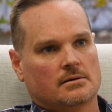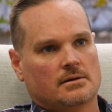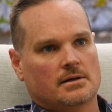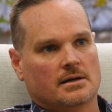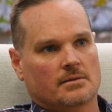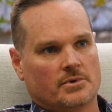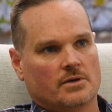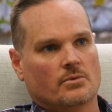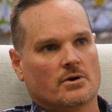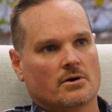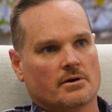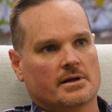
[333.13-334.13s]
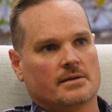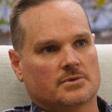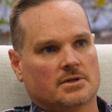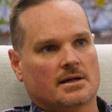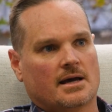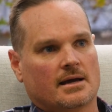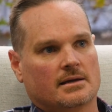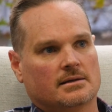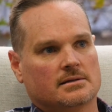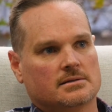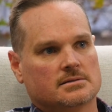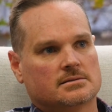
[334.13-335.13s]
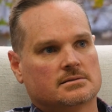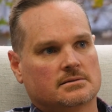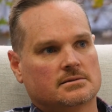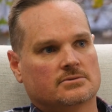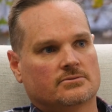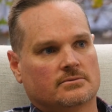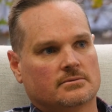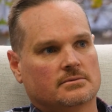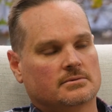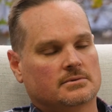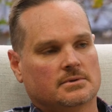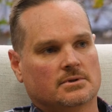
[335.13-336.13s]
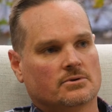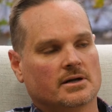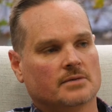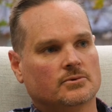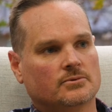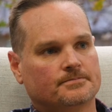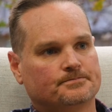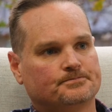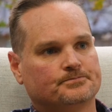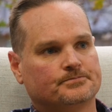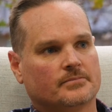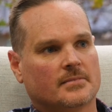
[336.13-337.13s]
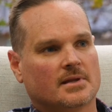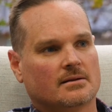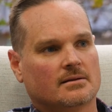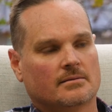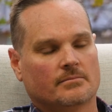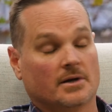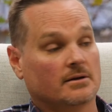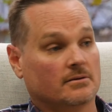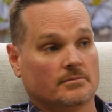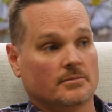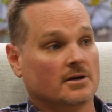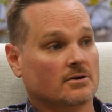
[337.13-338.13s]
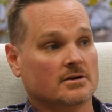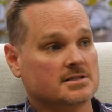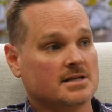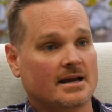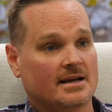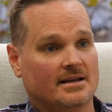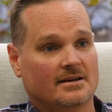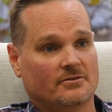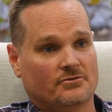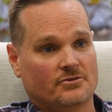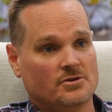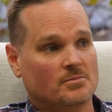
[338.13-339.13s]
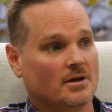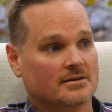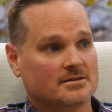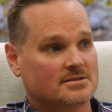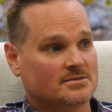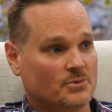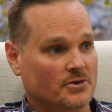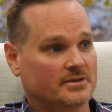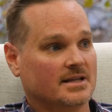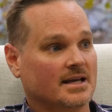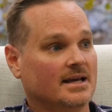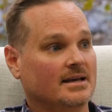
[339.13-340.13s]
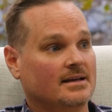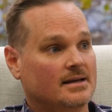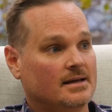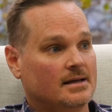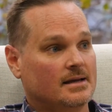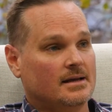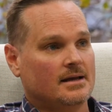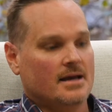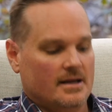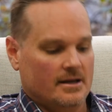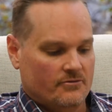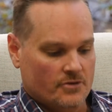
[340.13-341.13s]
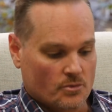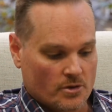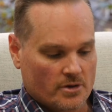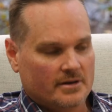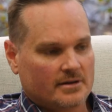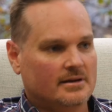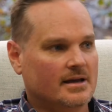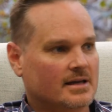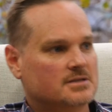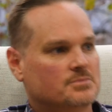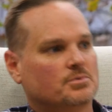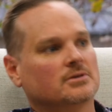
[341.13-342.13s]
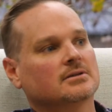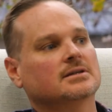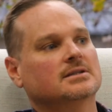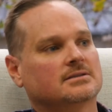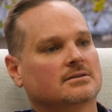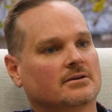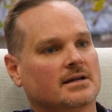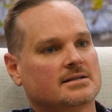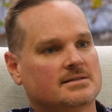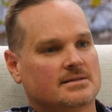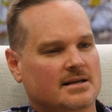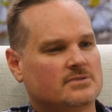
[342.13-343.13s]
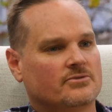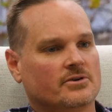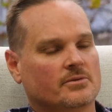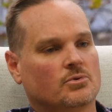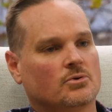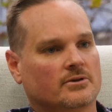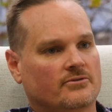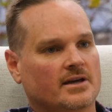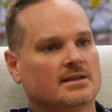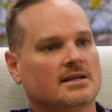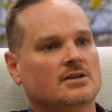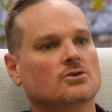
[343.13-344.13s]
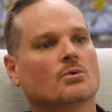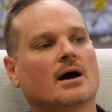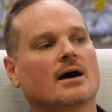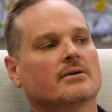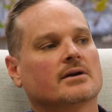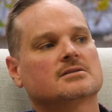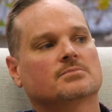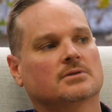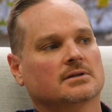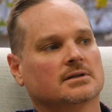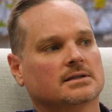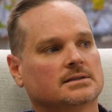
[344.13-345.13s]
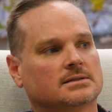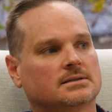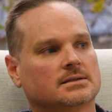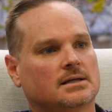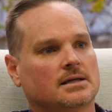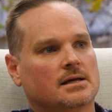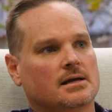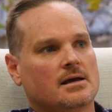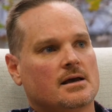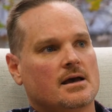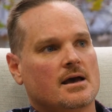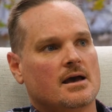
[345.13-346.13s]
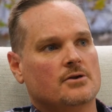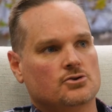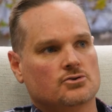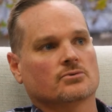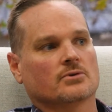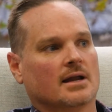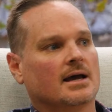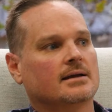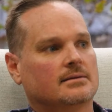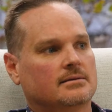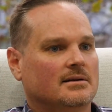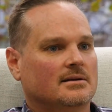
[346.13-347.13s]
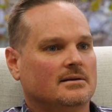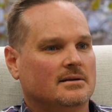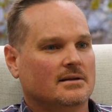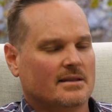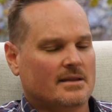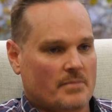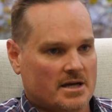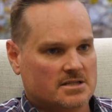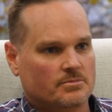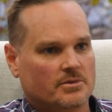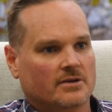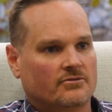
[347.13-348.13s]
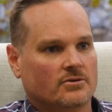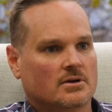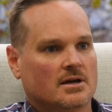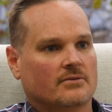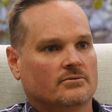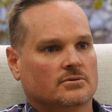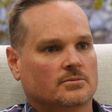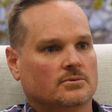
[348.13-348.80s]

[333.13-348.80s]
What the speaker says: yeah, to be where I am today is incredible. But I've got to say it again: if you blokes weren't there, and if you weren't ex-police, like that's very important. The fact that you are ex-police and you relate, that makes me feel comfortable.